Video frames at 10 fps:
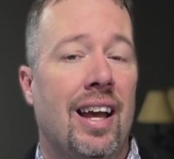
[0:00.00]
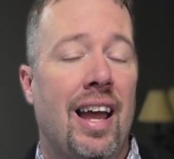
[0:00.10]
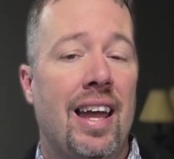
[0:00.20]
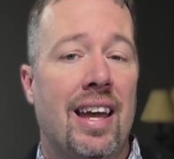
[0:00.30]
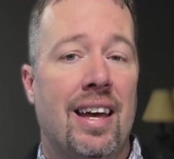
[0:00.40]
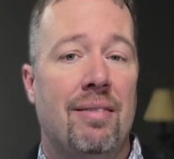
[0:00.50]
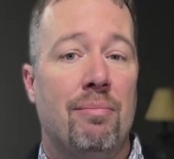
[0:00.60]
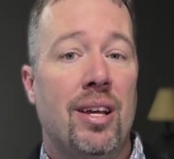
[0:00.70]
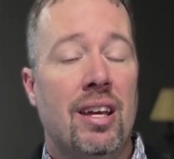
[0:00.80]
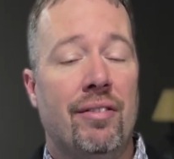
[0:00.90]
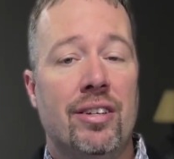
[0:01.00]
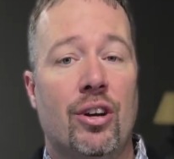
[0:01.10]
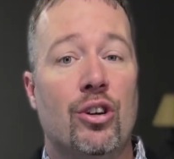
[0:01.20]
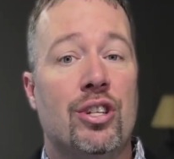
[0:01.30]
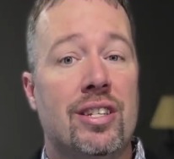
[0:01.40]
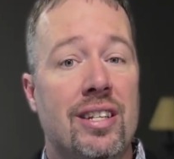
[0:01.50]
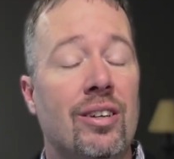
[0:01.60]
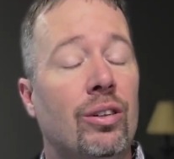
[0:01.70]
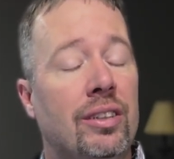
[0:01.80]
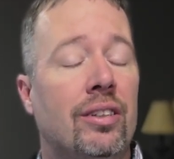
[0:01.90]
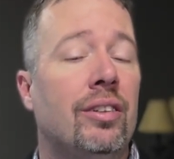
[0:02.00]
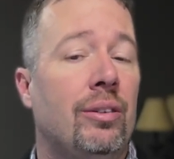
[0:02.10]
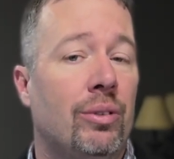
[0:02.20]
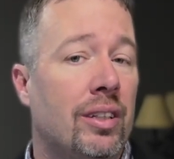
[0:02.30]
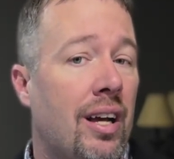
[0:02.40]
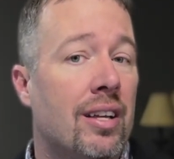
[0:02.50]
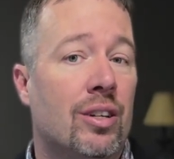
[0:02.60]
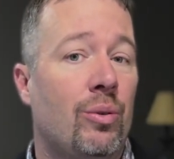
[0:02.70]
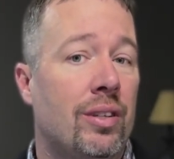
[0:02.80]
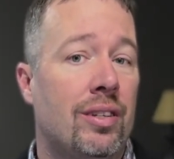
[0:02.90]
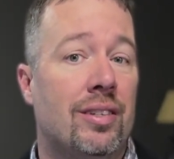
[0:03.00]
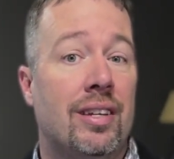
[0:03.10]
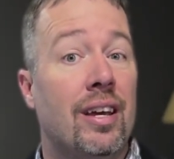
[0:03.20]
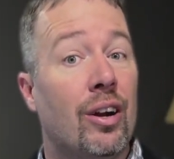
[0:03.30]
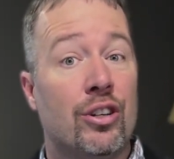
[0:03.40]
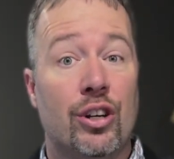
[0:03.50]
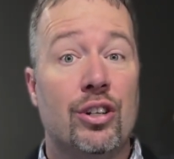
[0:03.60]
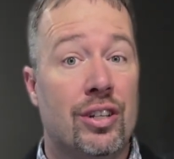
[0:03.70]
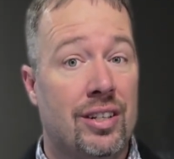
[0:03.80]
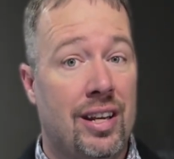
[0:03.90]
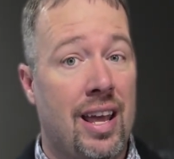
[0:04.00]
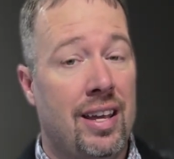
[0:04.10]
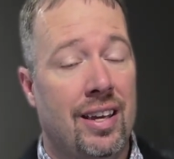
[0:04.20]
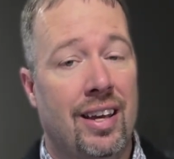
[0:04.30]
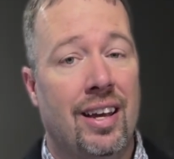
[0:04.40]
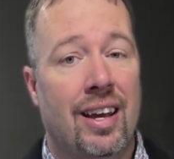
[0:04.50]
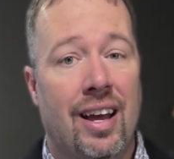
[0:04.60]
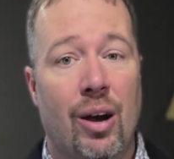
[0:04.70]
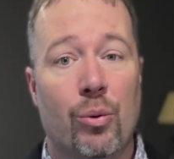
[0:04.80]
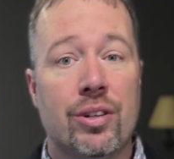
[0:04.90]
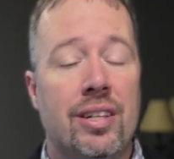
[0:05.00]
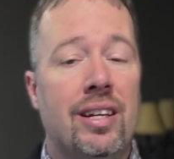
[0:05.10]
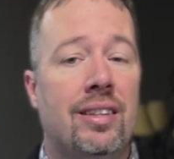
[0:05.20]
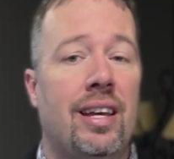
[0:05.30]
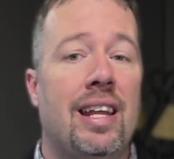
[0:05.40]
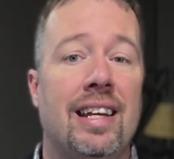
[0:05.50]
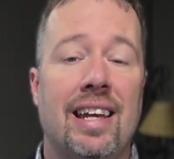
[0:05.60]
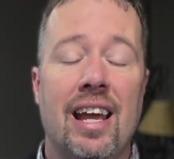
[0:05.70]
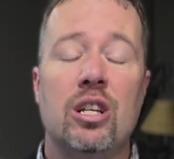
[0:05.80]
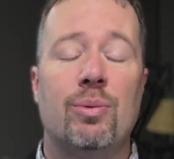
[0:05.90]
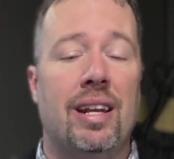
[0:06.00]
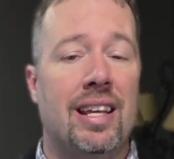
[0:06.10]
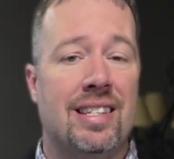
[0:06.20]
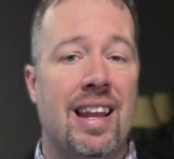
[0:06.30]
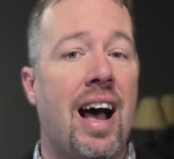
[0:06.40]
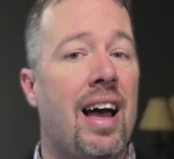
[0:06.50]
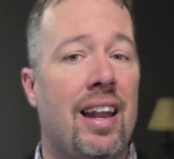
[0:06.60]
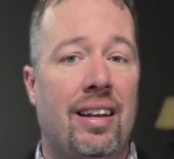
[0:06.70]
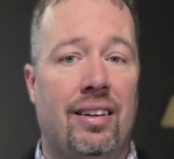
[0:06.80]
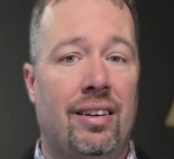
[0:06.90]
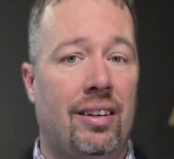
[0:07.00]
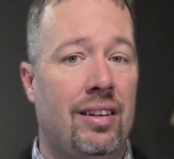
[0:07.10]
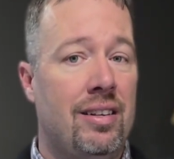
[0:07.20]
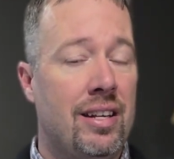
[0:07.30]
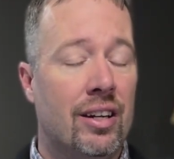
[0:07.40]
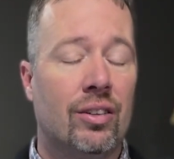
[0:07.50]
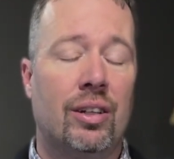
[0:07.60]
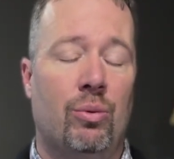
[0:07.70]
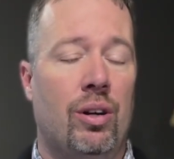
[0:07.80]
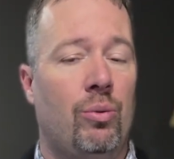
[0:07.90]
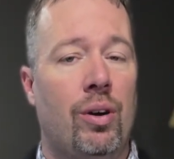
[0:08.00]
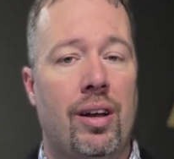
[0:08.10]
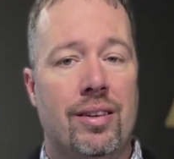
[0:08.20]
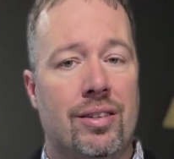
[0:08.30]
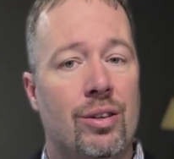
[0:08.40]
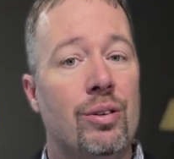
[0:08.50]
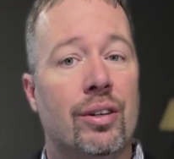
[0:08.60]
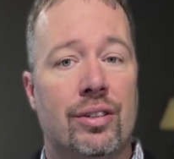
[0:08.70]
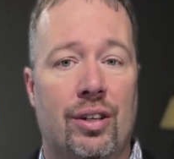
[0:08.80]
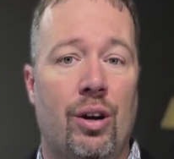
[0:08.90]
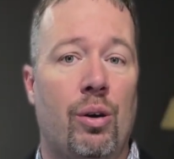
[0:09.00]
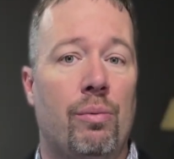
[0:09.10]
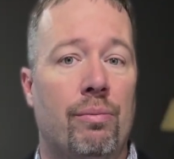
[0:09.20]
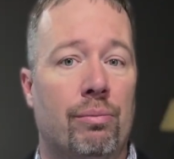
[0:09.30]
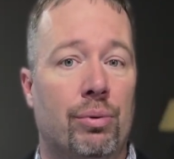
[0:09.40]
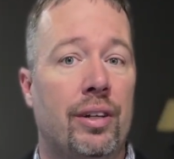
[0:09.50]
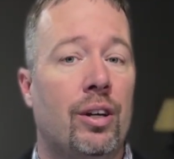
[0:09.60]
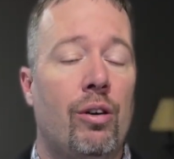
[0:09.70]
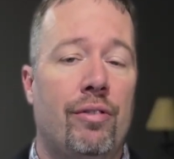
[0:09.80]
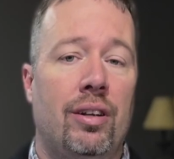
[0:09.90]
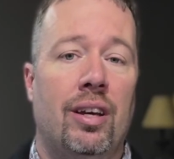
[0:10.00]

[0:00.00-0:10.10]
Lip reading: And many of us are still dealing with the consequences in our churches today. We're seeing that engagement is not nearly what it was 2 years ago, pre-COVID.